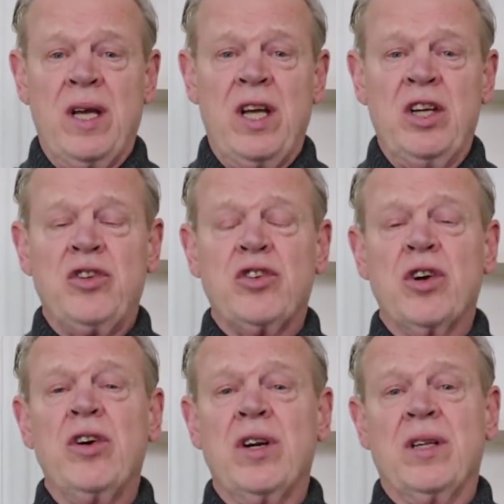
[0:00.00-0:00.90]

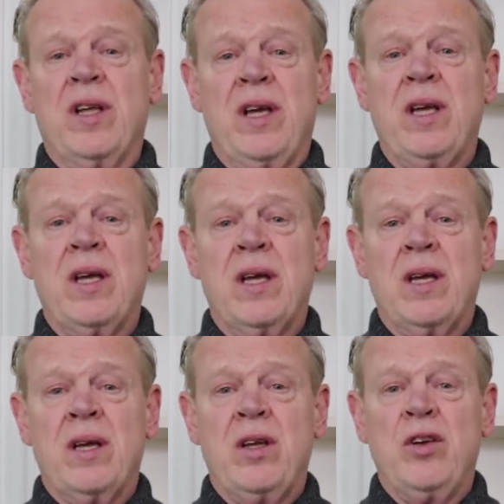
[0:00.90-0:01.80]
internally
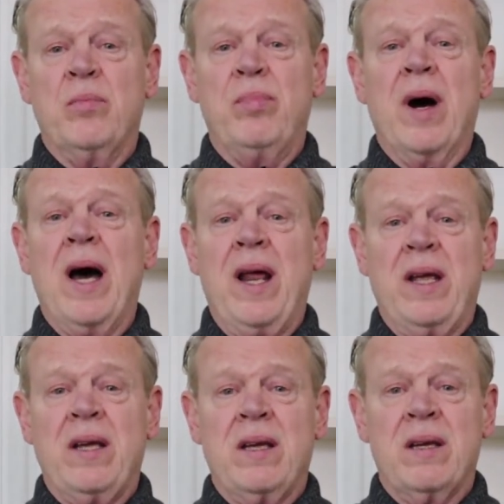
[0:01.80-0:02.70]
your
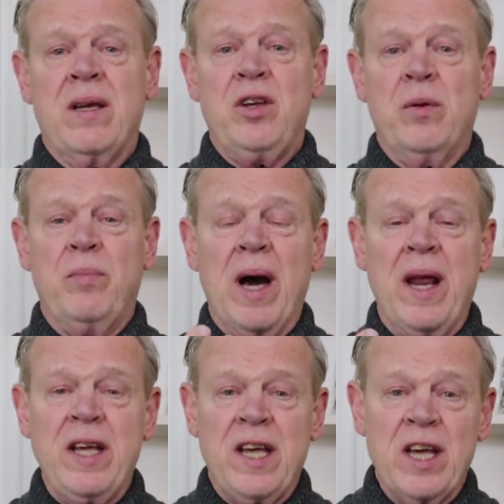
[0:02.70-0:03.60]
body. Your
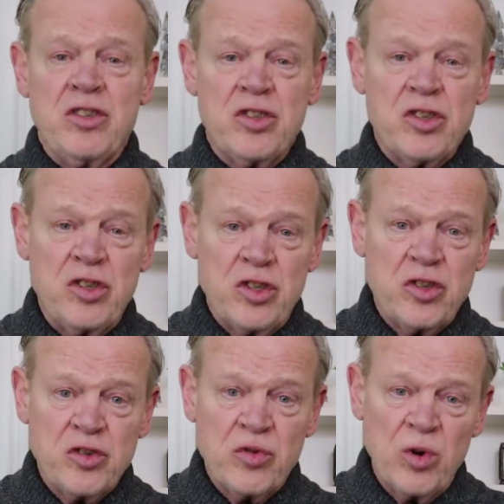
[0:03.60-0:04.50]
body gets
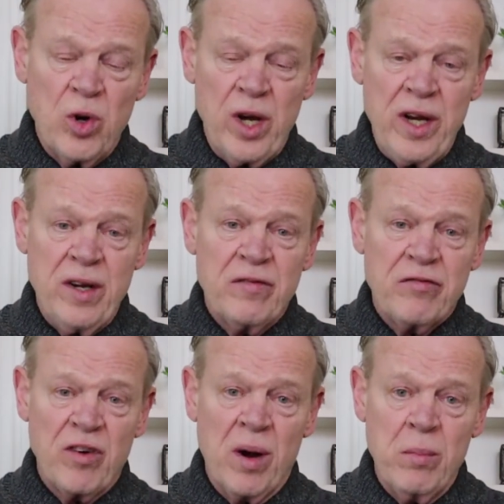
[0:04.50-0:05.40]
destroyed
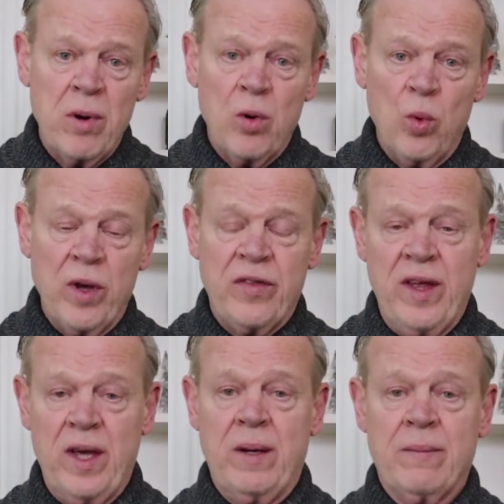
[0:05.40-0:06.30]
from
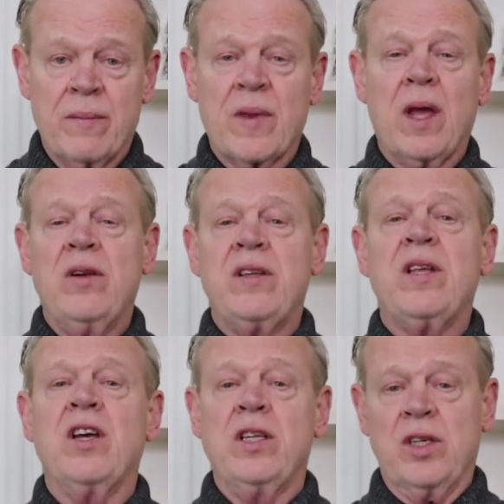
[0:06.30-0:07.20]
within. I'm going to
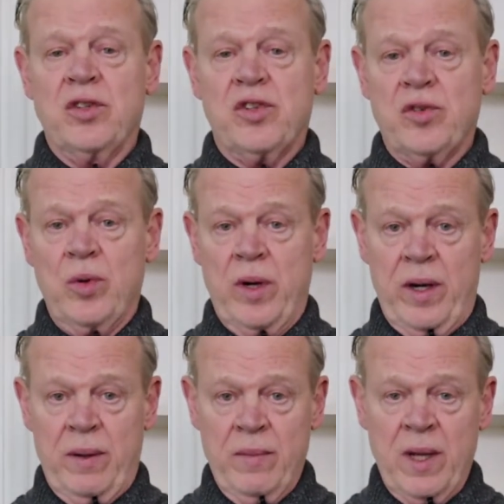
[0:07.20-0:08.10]
tell you a little
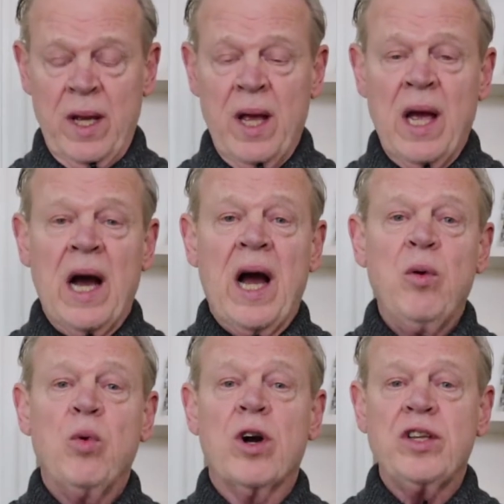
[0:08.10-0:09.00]
story.
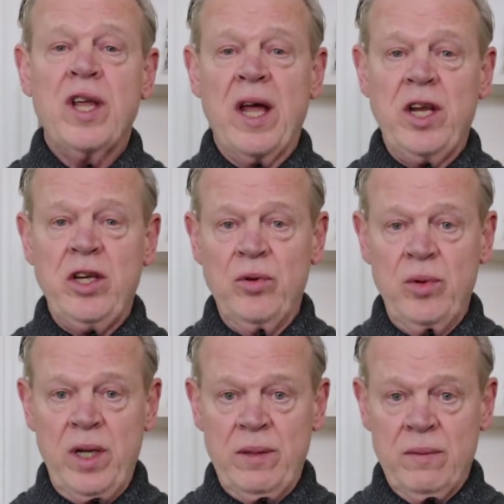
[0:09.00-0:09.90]
I worked on a
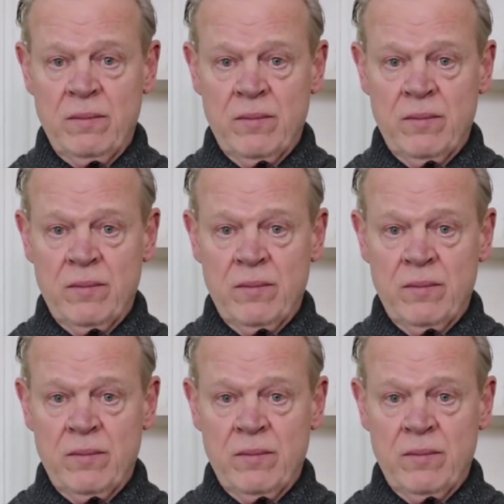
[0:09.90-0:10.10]
unit